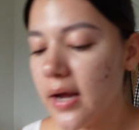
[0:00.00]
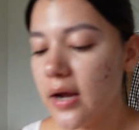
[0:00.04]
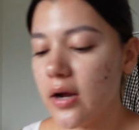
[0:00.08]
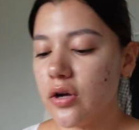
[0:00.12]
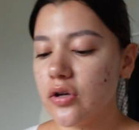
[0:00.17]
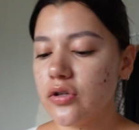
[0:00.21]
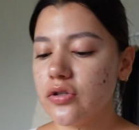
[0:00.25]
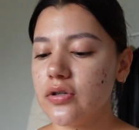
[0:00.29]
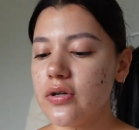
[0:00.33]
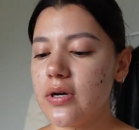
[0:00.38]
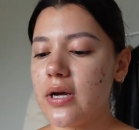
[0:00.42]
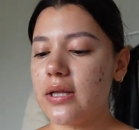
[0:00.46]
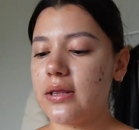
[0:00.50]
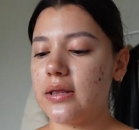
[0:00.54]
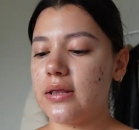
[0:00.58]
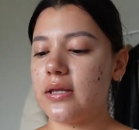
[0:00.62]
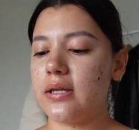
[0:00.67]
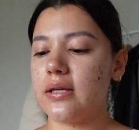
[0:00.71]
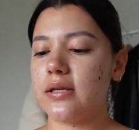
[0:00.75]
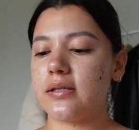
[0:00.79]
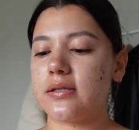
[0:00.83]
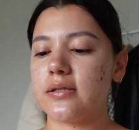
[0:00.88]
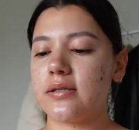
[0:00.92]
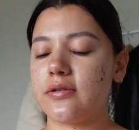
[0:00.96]
I also got
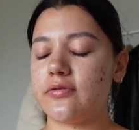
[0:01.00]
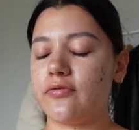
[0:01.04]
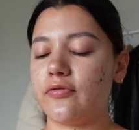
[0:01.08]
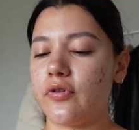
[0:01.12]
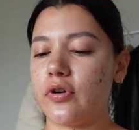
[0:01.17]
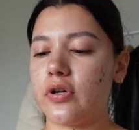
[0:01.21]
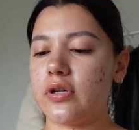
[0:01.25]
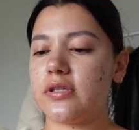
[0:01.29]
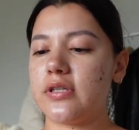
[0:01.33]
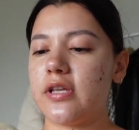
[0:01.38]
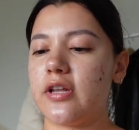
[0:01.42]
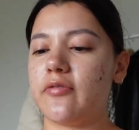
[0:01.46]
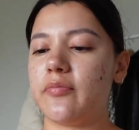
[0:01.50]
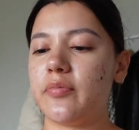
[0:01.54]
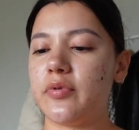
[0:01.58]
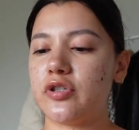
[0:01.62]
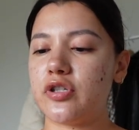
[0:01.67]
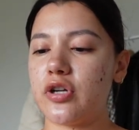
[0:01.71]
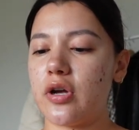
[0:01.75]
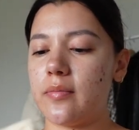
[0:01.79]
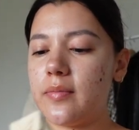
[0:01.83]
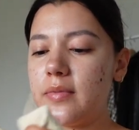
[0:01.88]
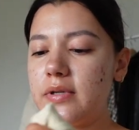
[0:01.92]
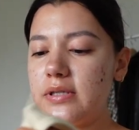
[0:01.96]
this for a set of
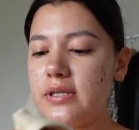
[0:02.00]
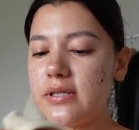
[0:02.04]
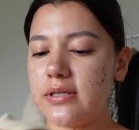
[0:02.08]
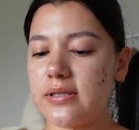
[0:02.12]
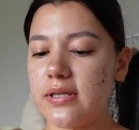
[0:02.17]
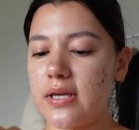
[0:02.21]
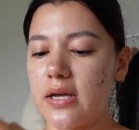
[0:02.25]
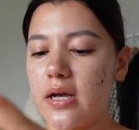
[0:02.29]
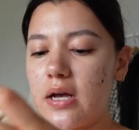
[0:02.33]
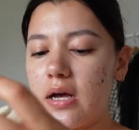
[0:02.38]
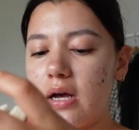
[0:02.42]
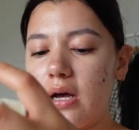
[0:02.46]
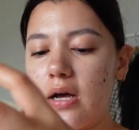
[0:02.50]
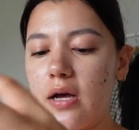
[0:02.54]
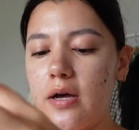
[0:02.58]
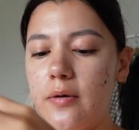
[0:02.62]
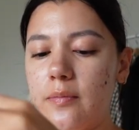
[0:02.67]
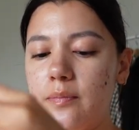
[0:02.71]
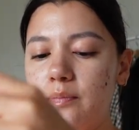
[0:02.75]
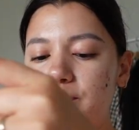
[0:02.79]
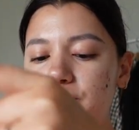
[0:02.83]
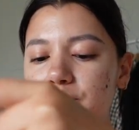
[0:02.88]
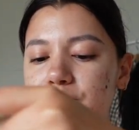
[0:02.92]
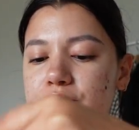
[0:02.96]
pajamas. It's like a um,